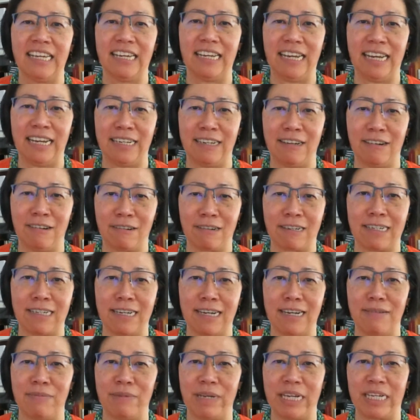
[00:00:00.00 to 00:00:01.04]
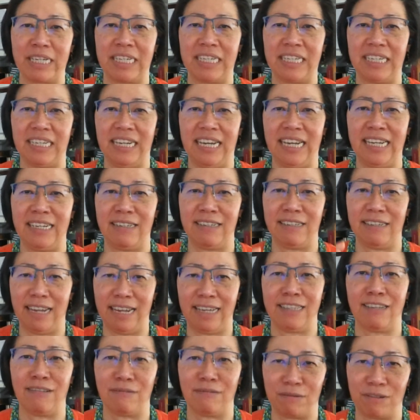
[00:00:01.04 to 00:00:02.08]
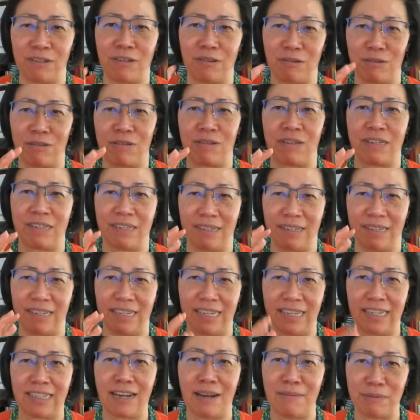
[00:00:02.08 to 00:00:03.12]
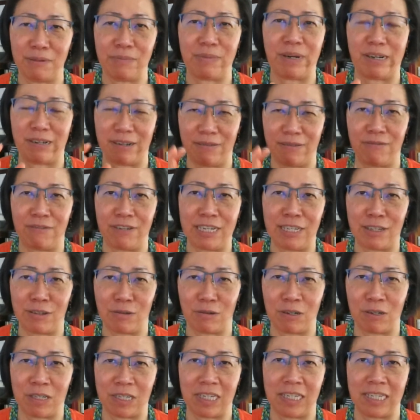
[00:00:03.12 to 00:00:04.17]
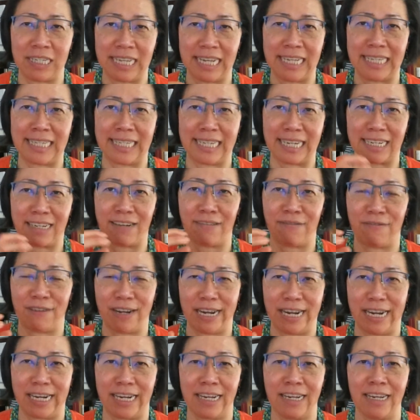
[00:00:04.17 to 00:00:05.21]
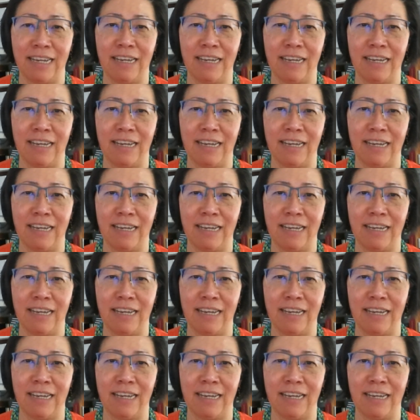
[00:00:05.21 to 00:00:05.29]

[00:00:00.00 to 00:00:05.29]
and ergonomic and those complementary resources that signify